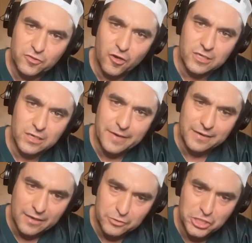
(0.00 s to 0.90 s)
You were talking
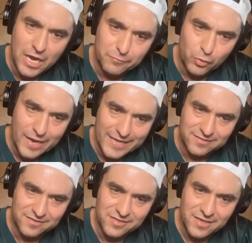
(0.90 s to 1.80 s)
about how Ja
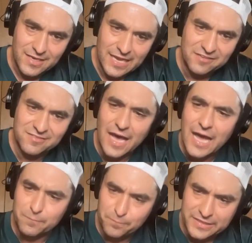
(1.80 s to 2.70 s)
Morant is is
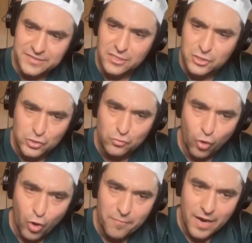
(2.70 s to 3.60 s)
not being a good
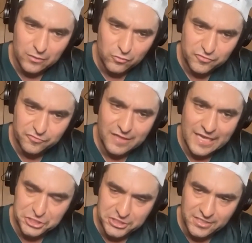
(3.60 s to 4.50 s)
role model for
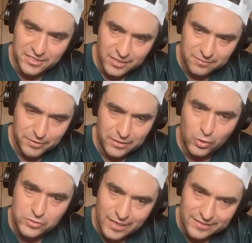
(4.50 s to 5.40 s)
flashing a gun. But
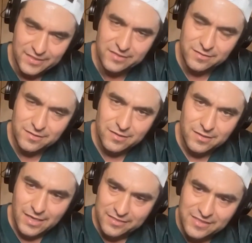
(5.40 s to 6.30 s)
hold on here.
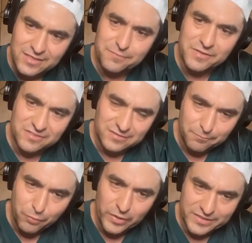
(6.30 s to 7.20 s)
I think you're missing
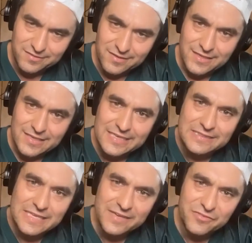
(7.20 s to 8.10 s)
the point. Yeah. He
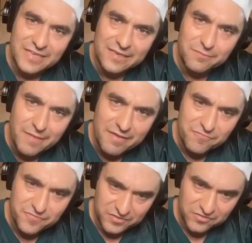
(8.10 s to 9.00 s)
lives in
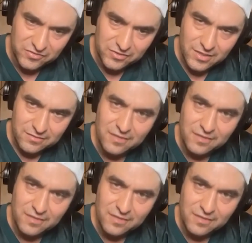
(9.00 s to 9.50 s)
Memphis.